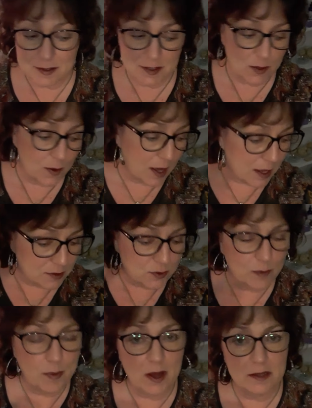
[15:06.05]
So I'll do
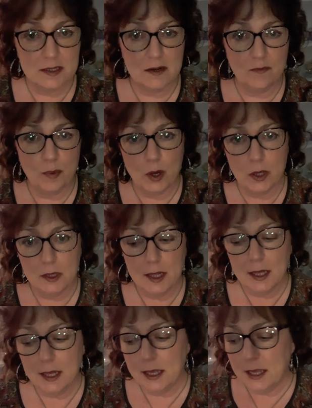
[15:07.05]
a positive pull.
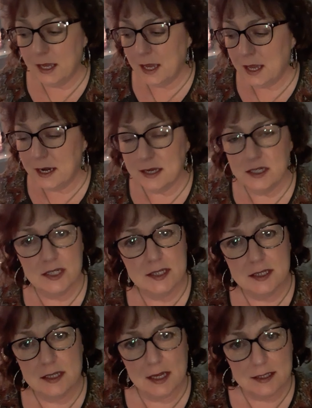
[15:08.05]
And I
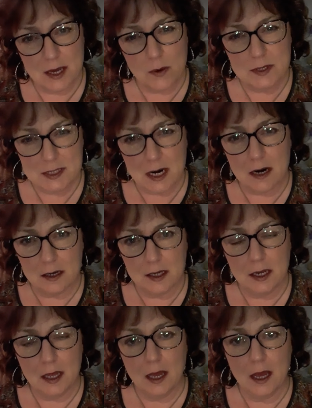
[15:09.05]
just, that's how it
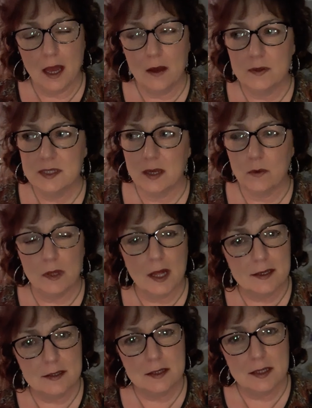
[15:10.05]
started. I was like, well,
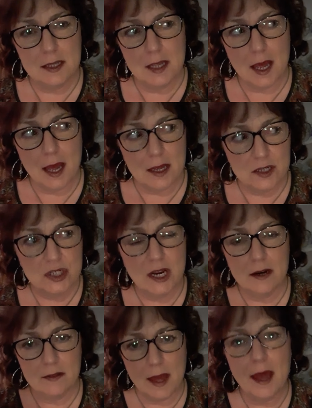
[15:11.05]
I'll, I'll
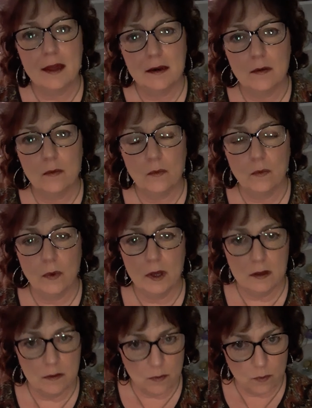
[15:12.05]
share that
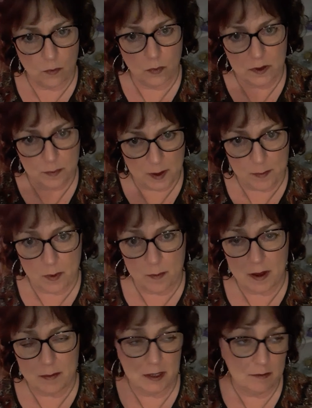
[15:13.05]
with, with people.
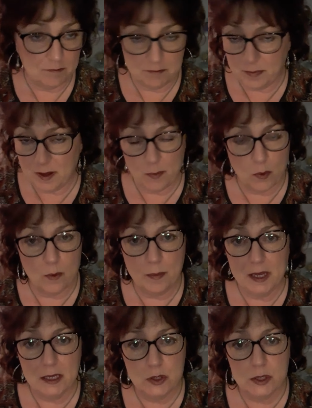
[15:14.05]
Maybe people will
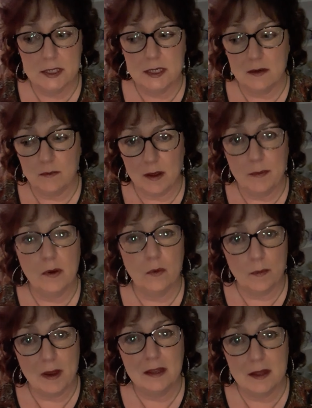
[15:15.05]
be interested. Maybe it will
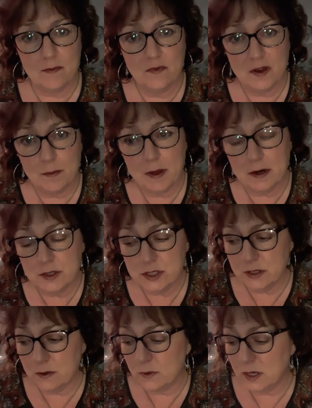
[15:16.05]
make them feel better too.